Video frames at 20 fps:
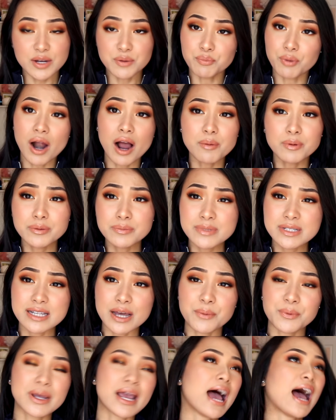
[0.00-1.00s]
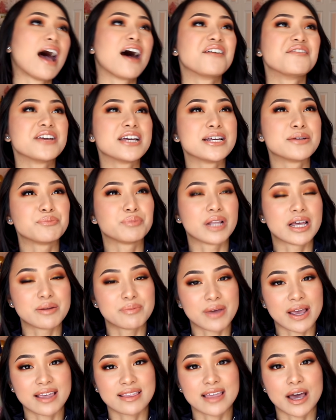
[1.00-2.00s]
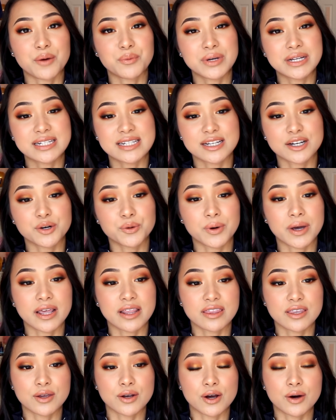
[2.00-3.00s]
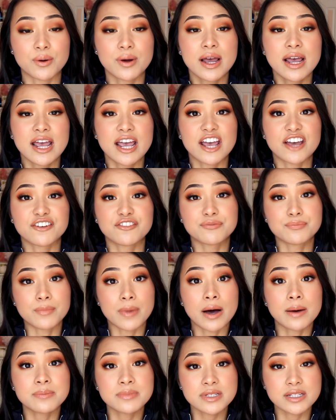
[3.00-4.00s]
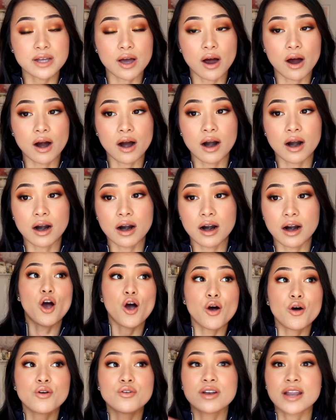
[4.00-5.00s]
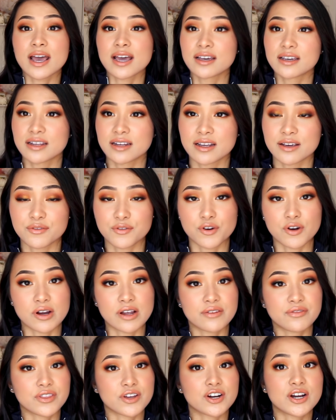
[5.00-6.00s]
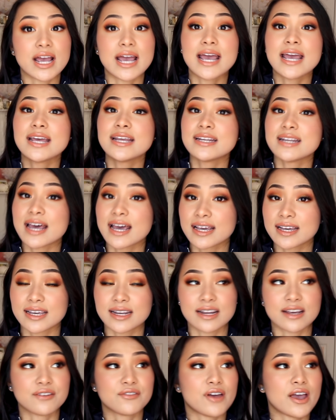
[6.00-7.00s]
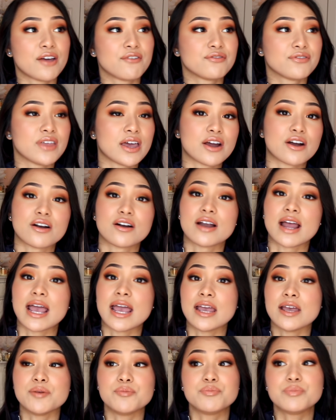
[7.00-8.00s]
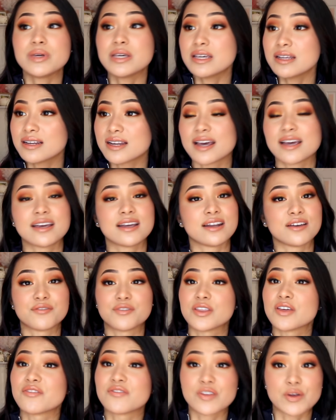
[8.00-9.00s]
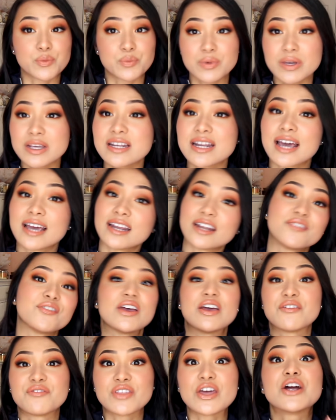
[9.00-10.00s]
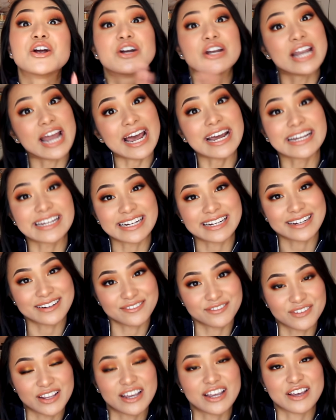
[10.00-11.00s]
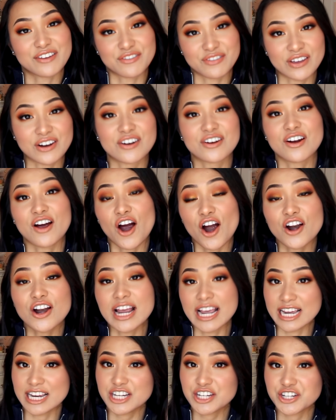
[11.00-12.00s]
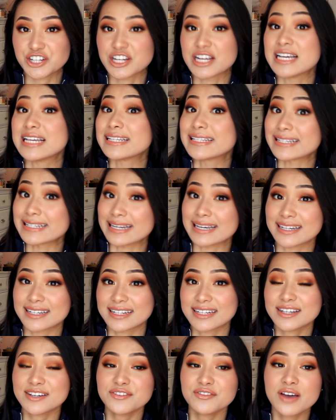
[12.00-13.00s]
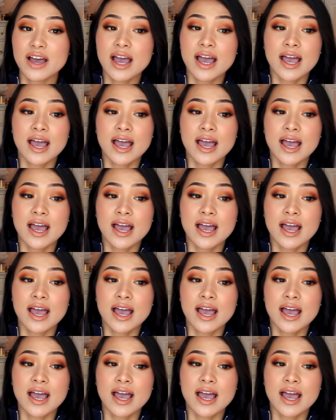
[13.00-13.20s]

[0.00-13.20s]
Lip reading: Problems that we have in blood bank that we deal with, you know, if mums are O negative, or if they're A negative, if they're AB negative, if they're B negative, if they're negative, like if their Rh is negative